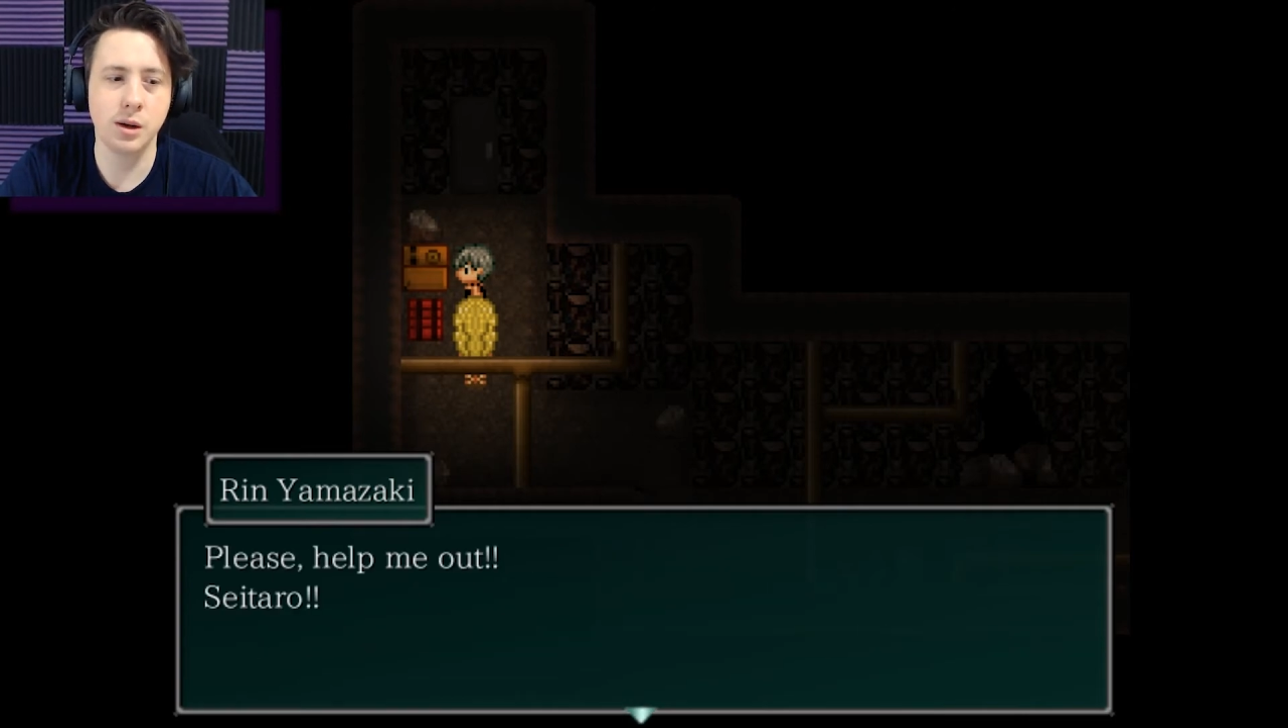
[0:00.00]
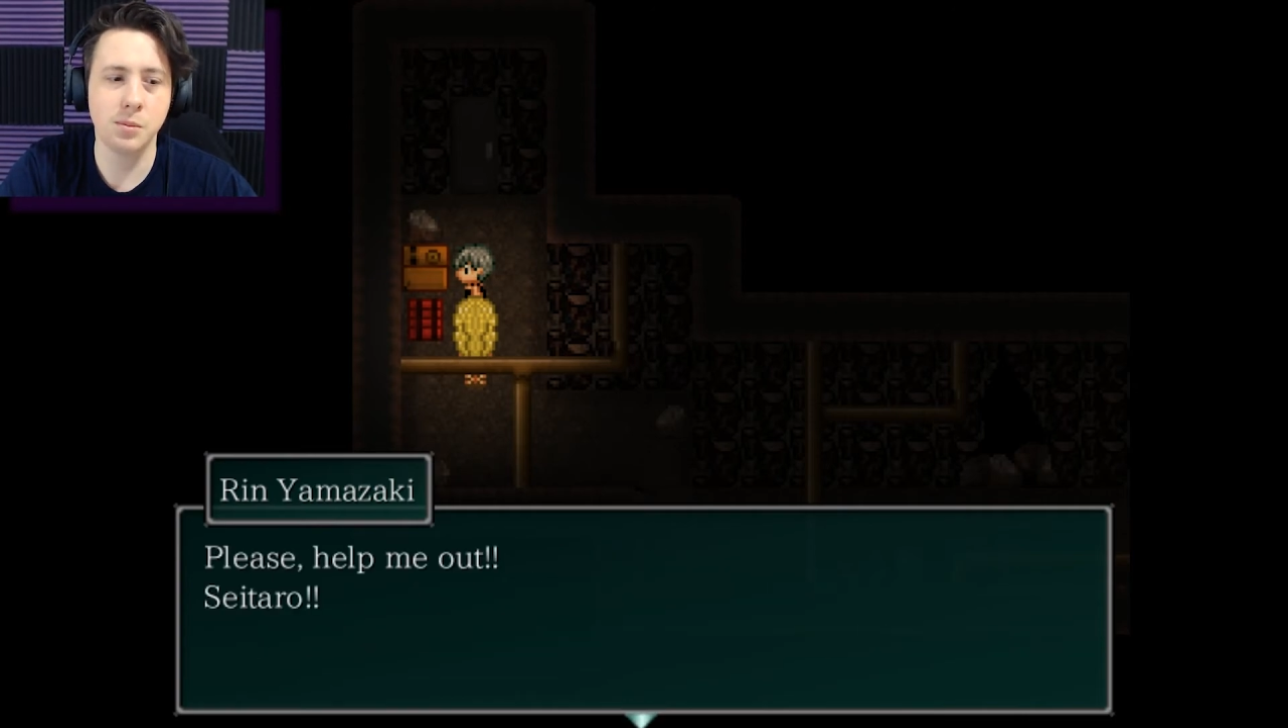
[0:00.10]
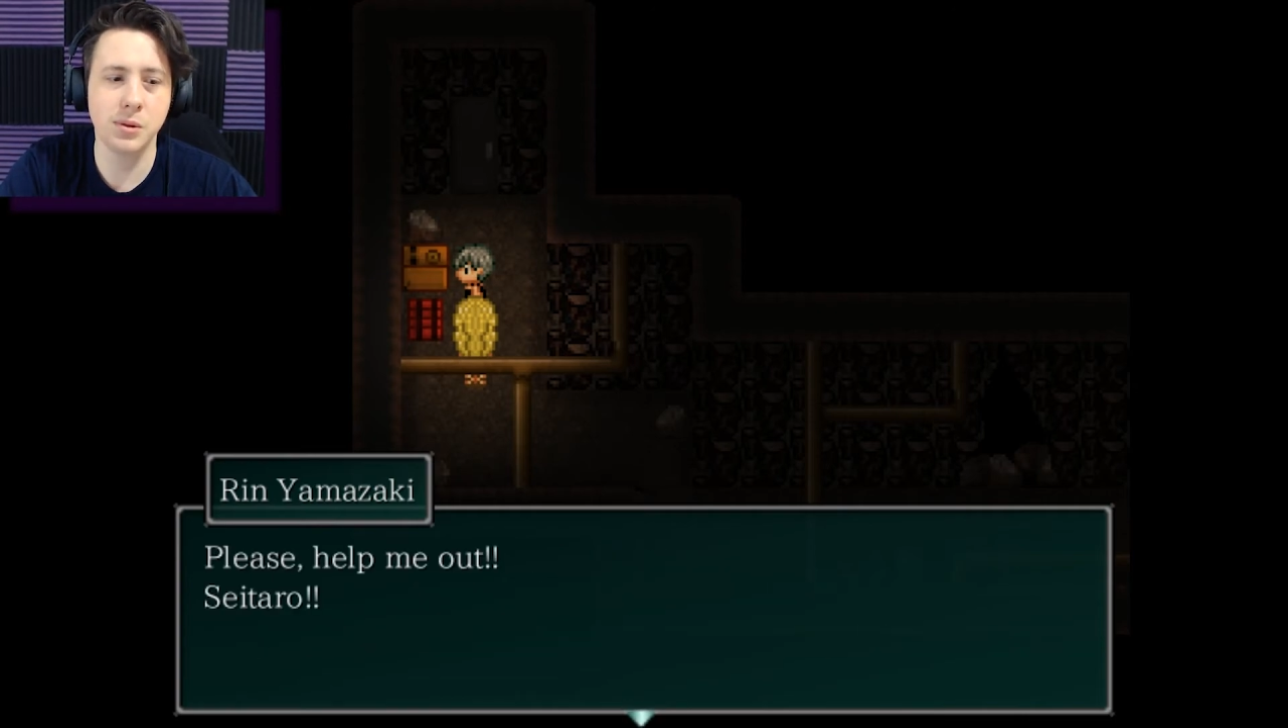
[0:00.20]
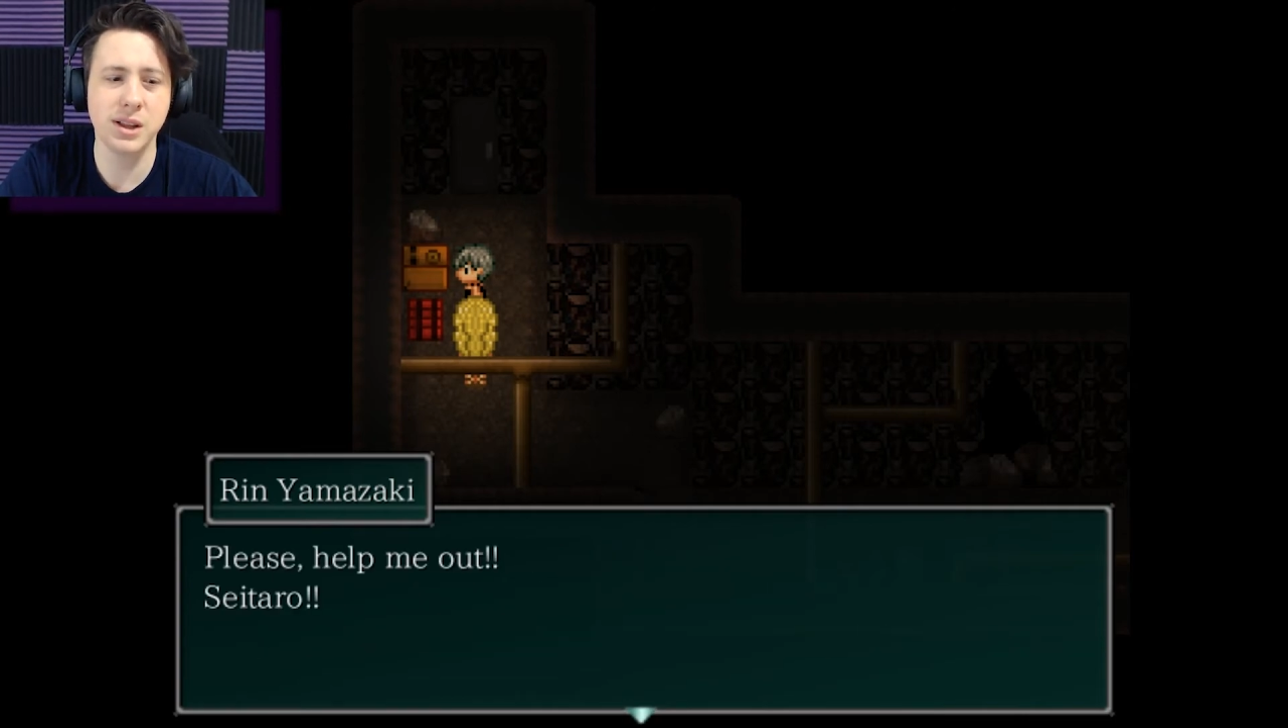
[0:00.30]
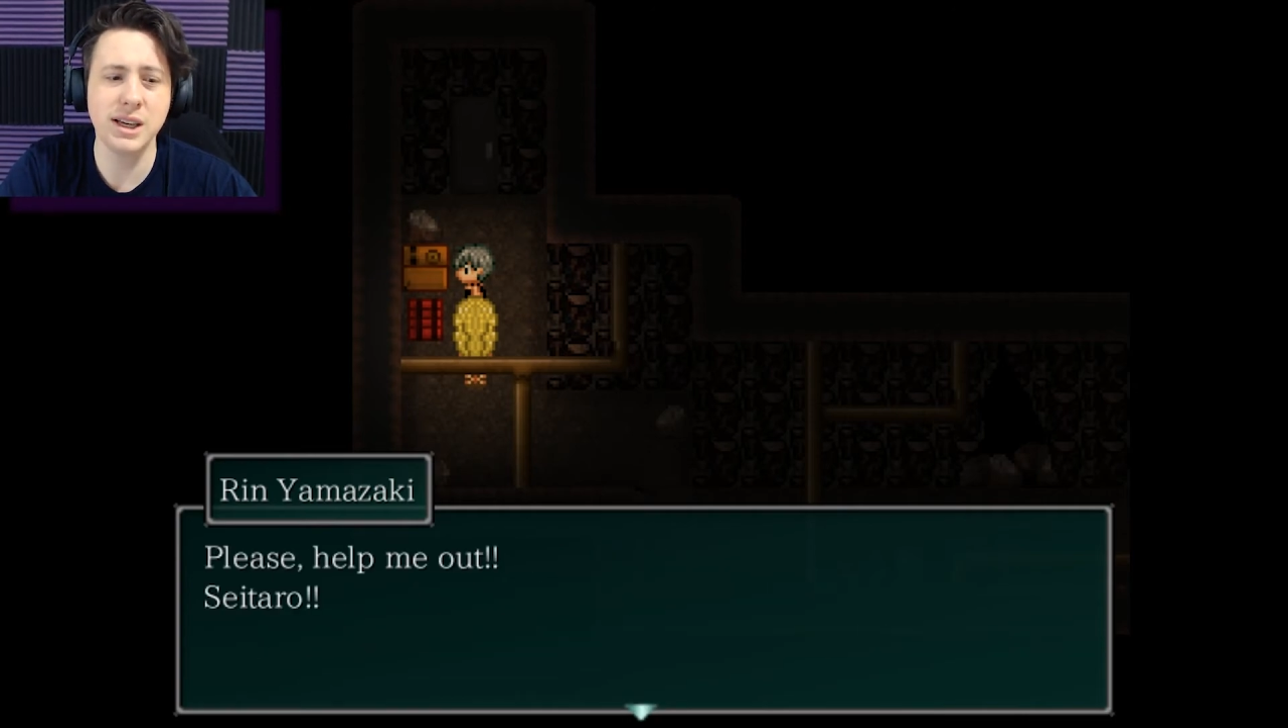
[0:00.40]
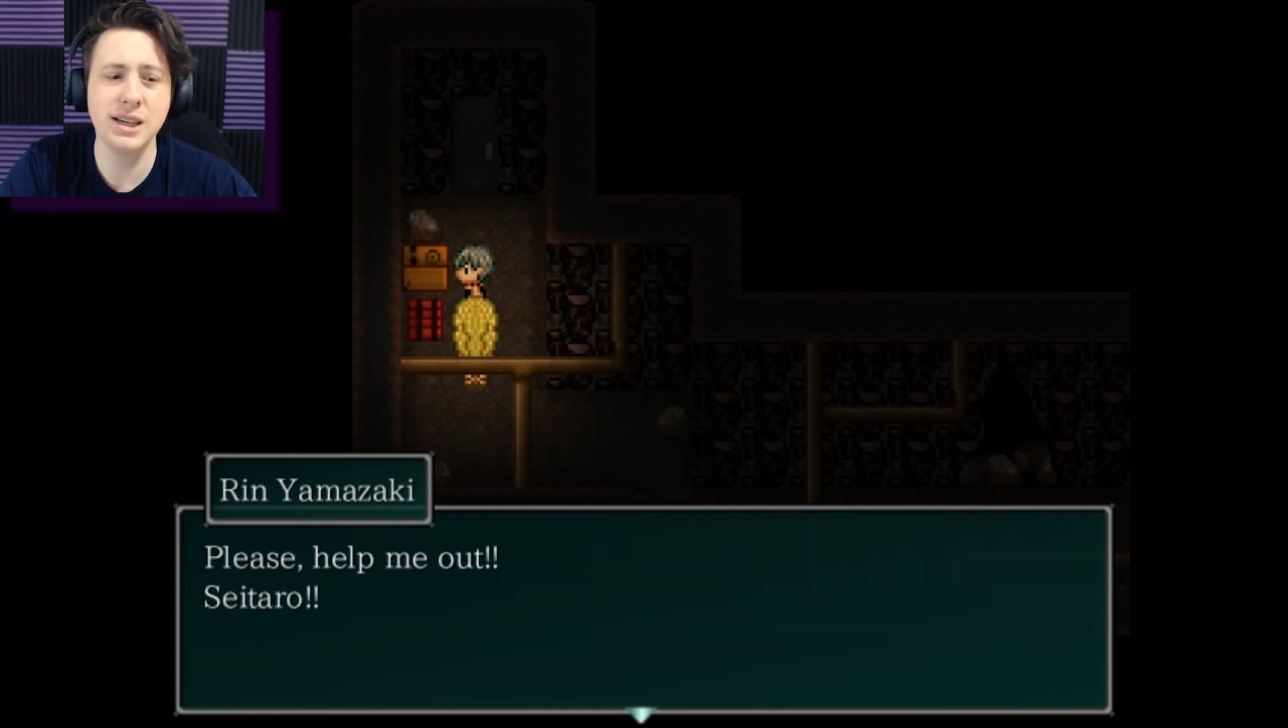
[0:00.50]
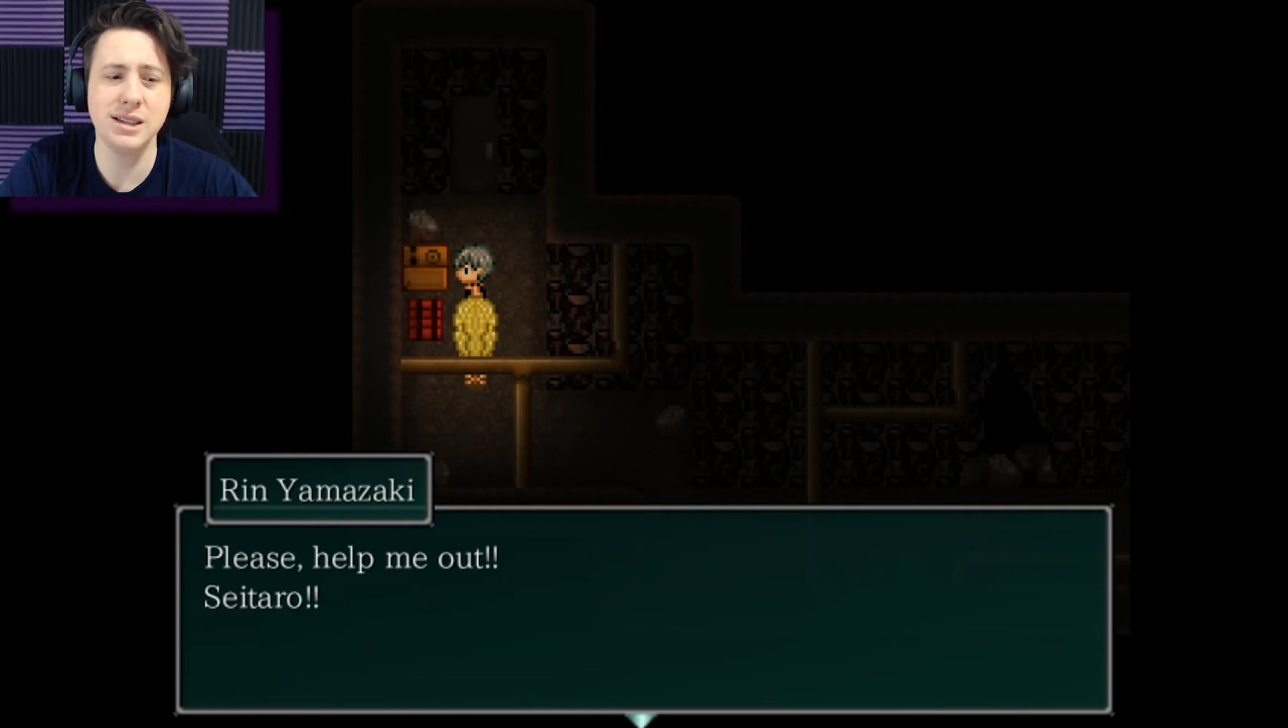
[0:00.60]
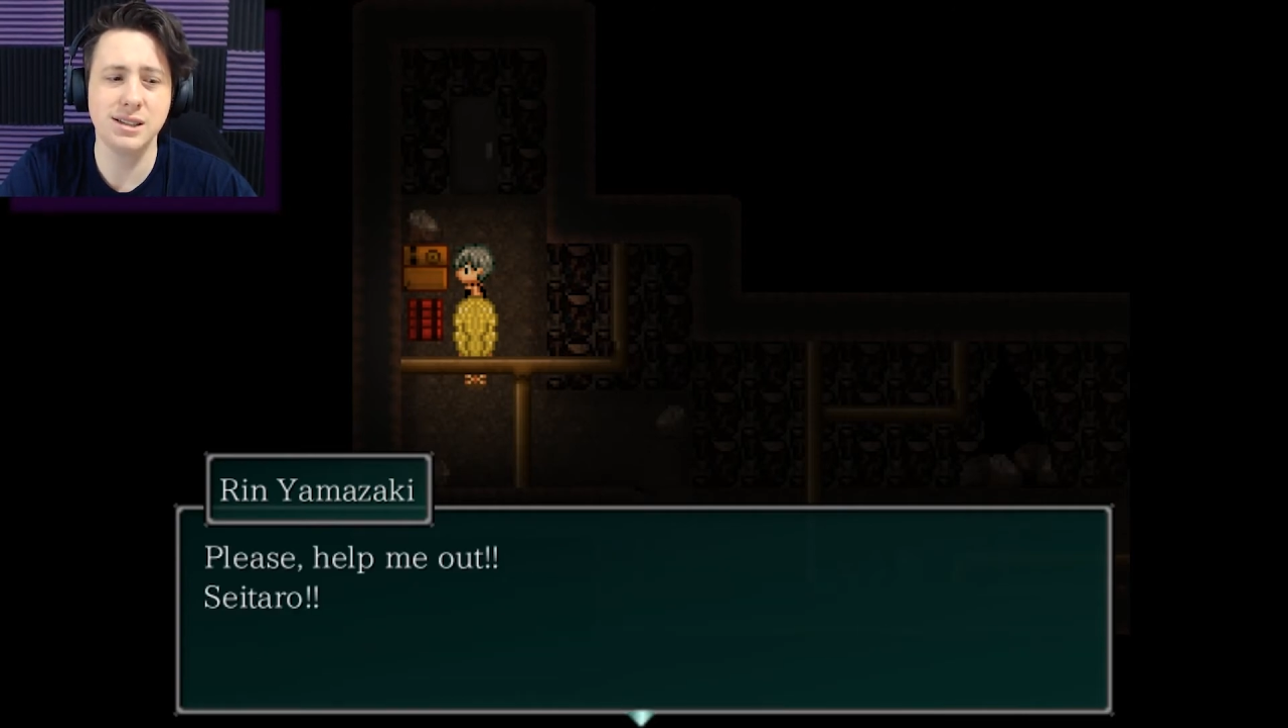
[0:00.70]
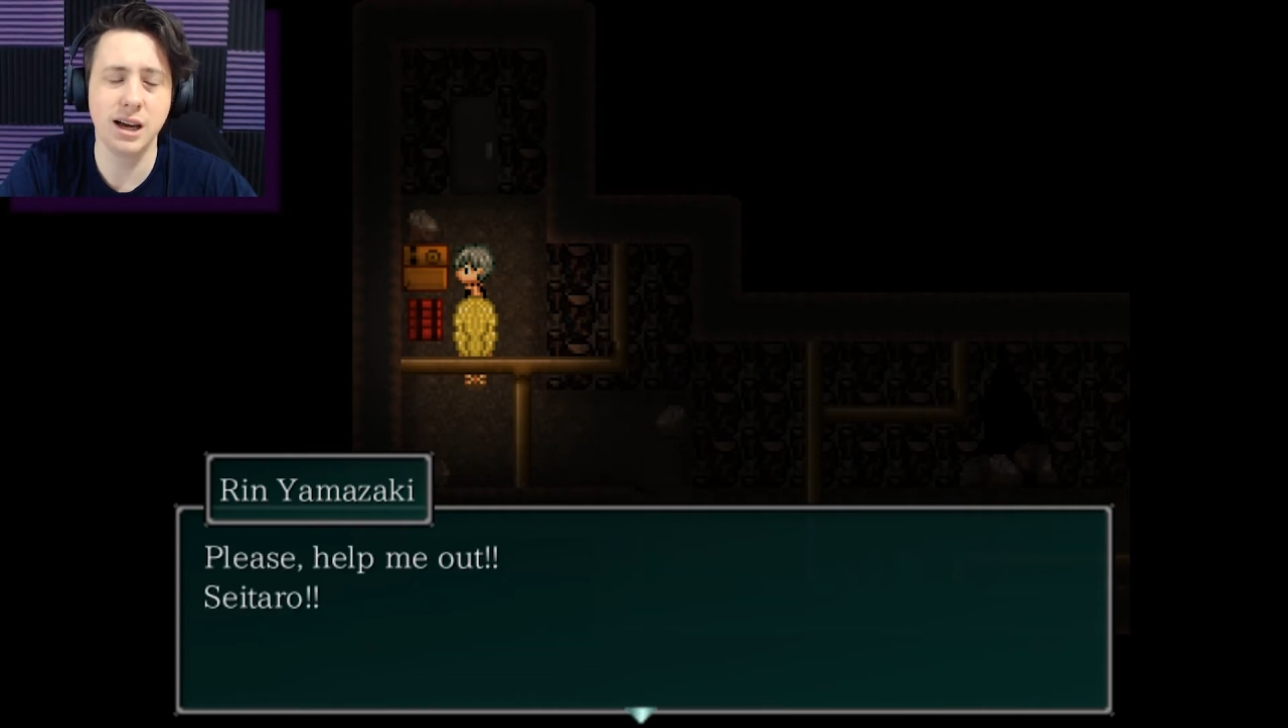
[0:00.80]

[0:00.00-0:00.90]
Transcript: Please